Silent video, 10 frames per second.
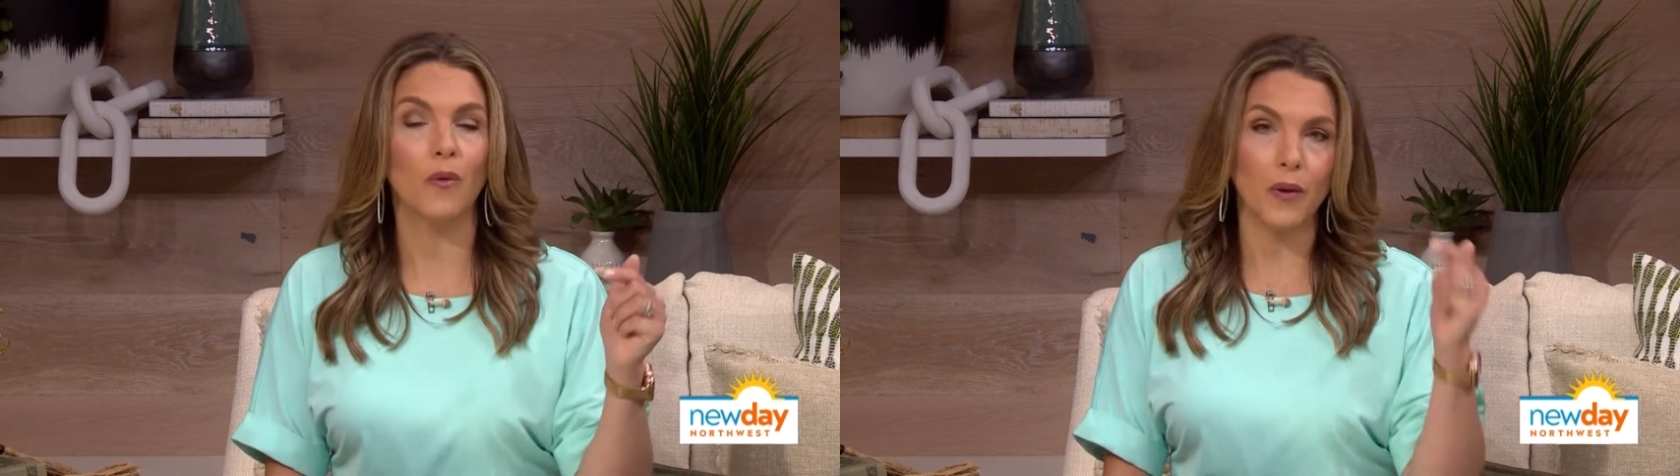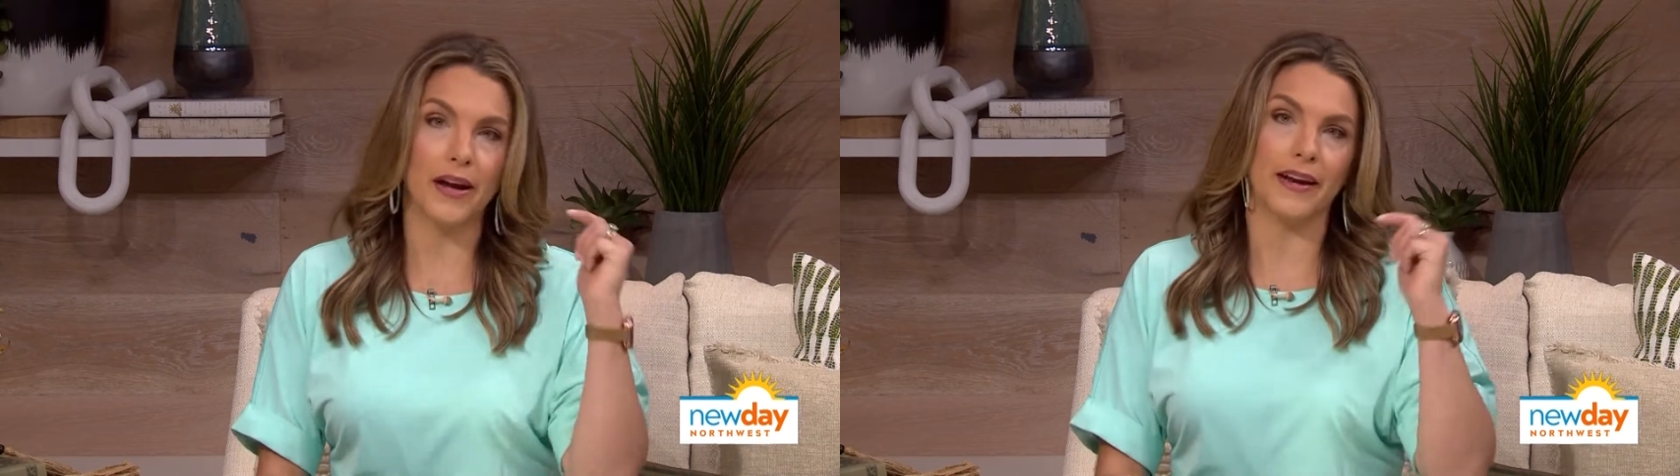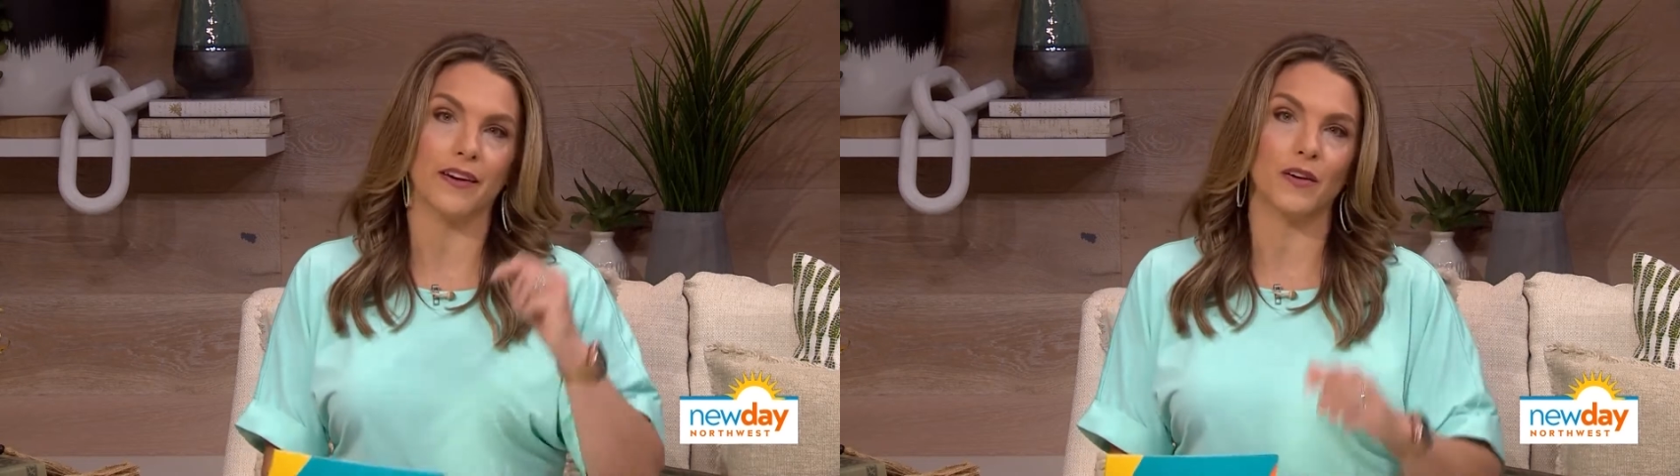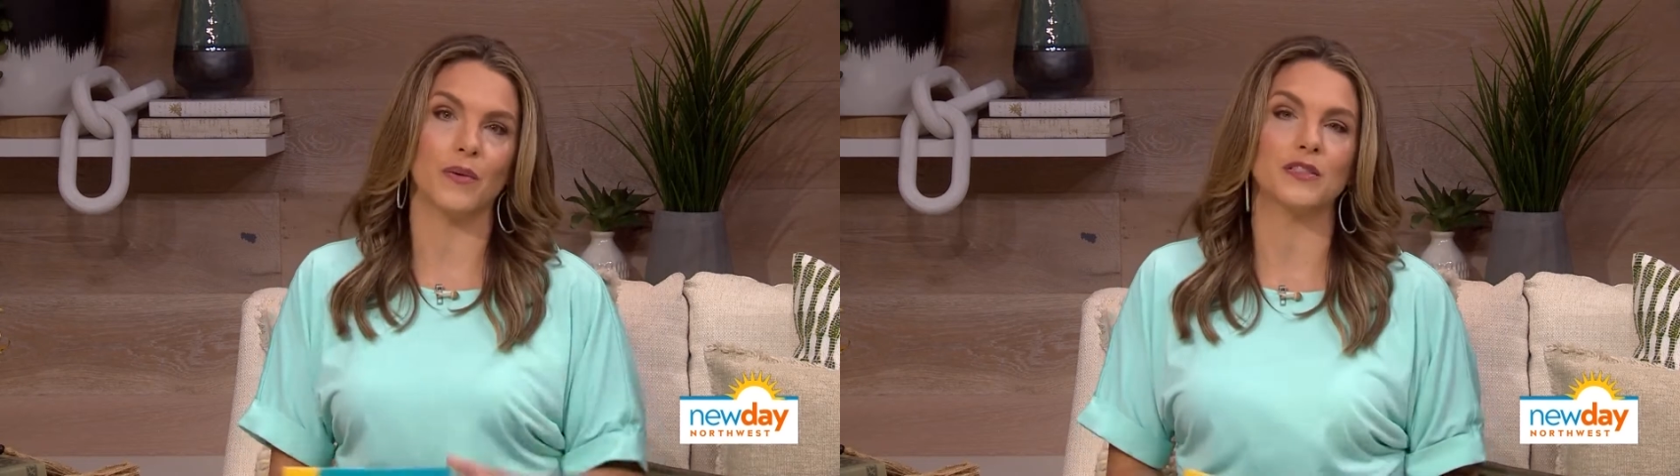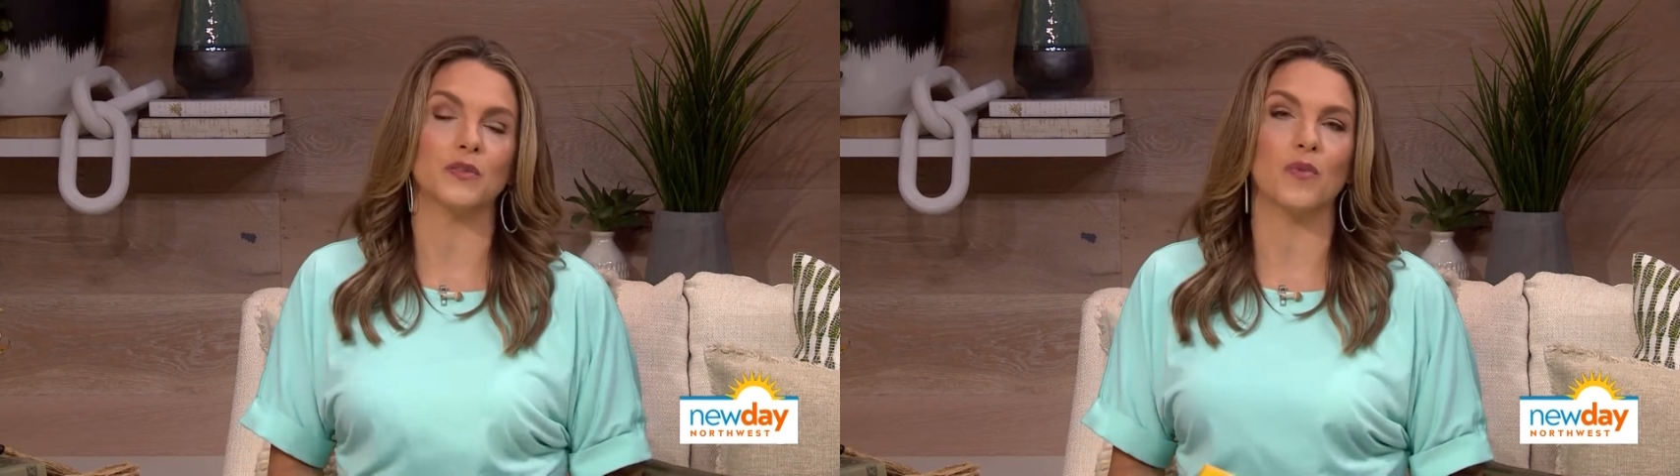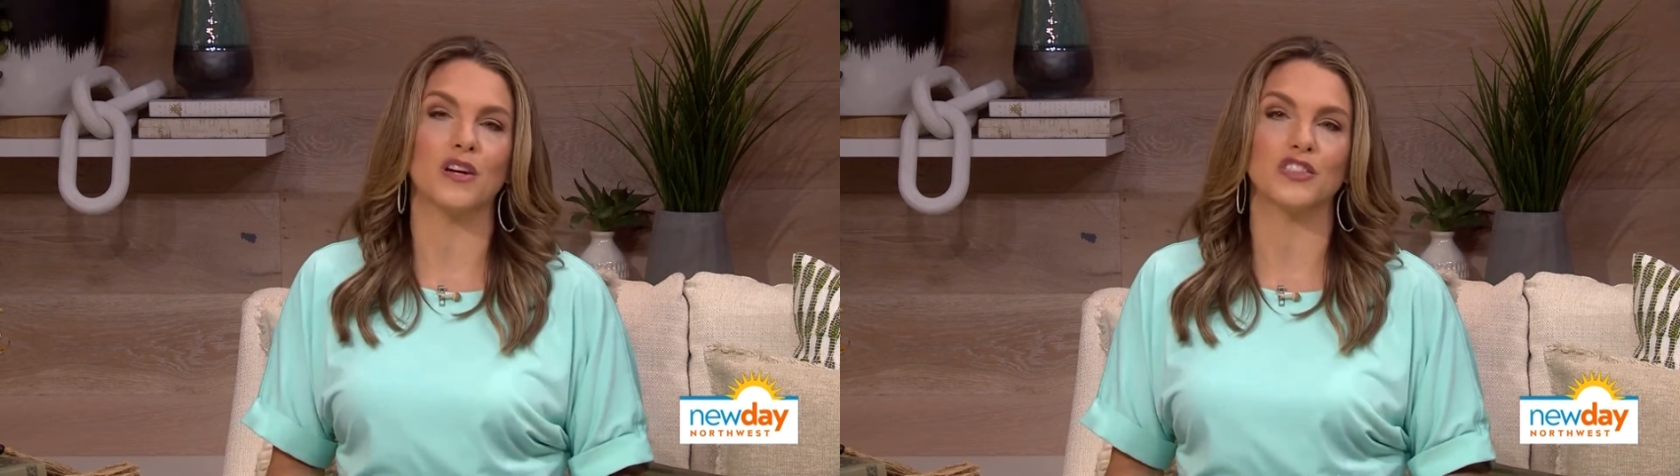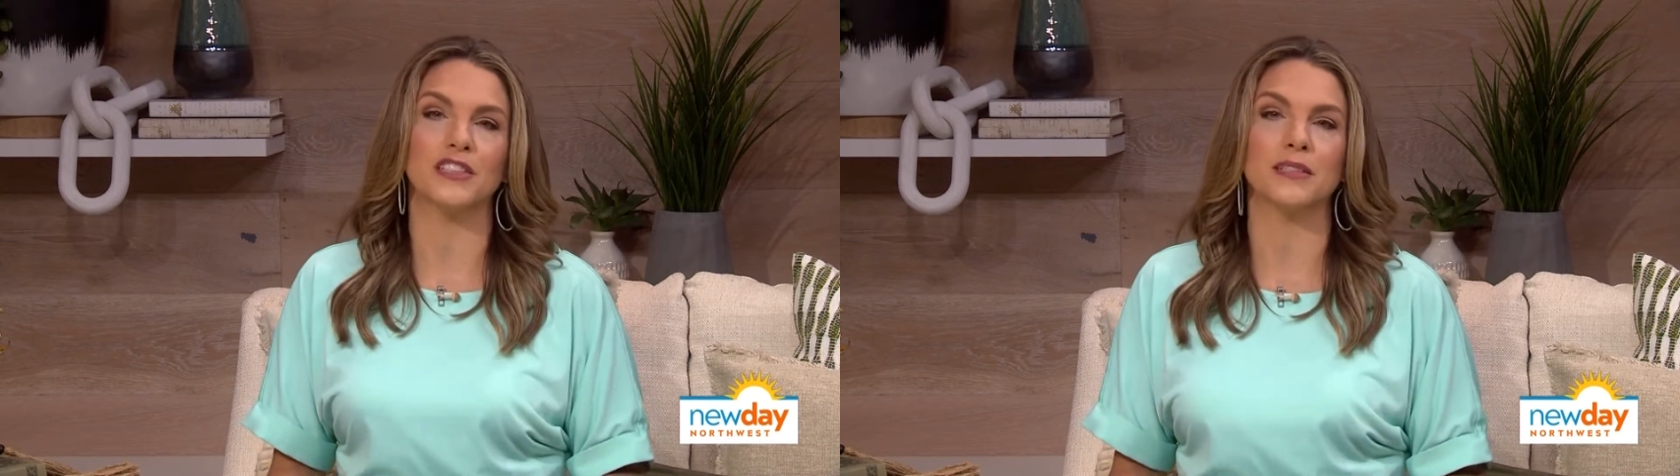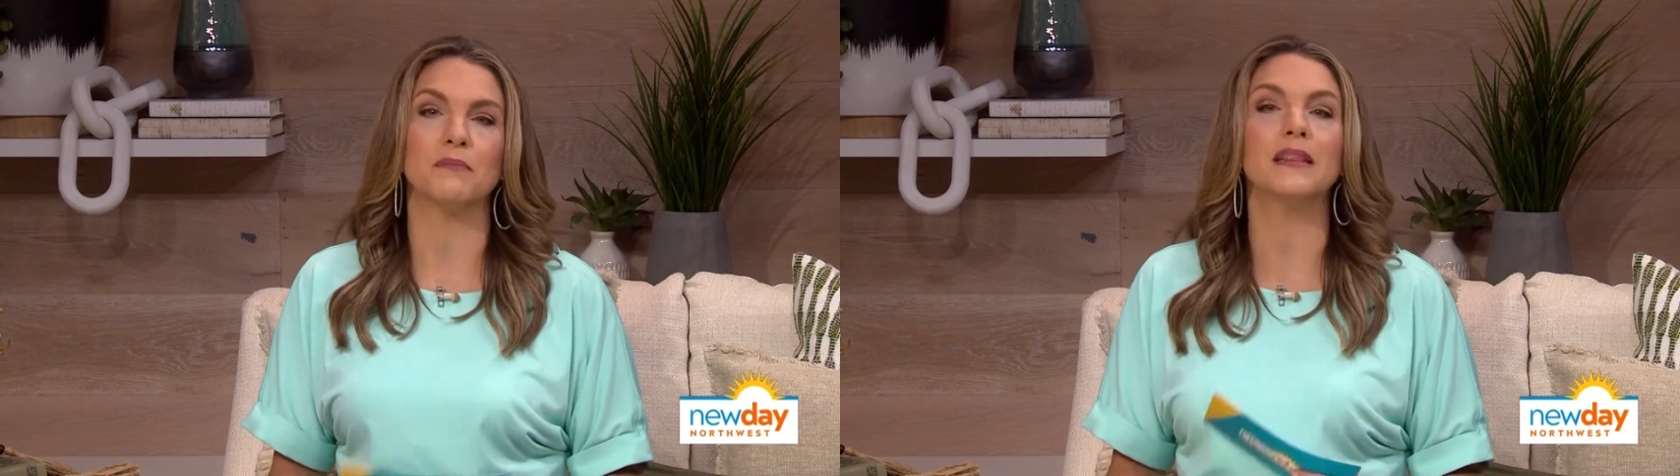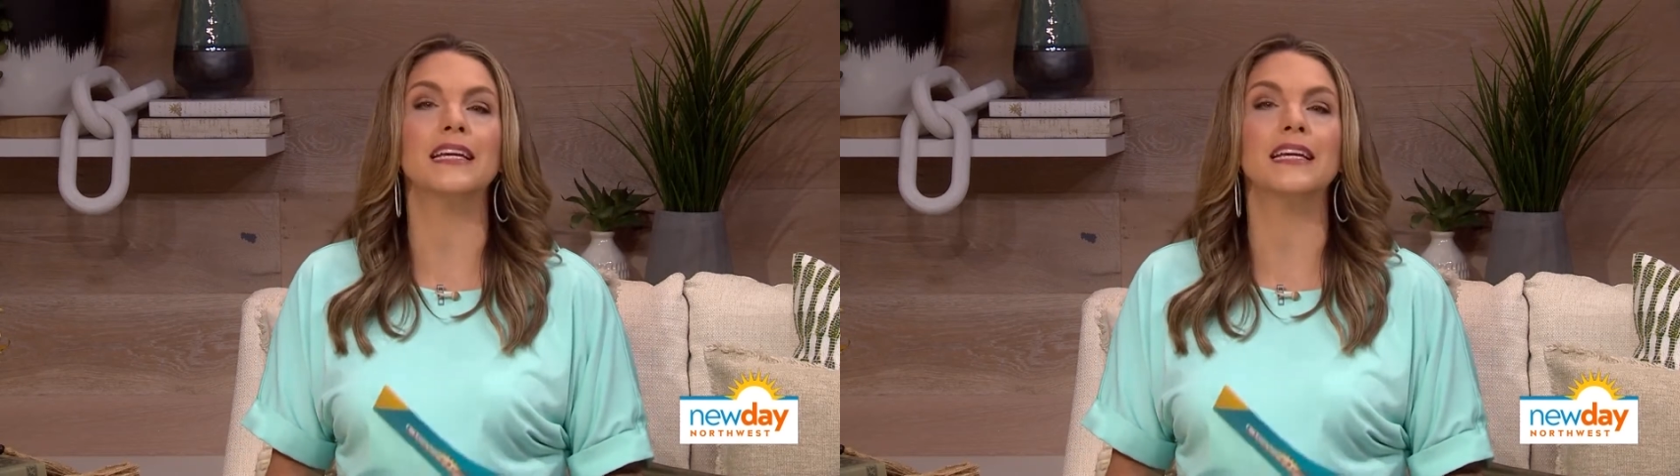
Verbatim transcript: right here in Western Washington.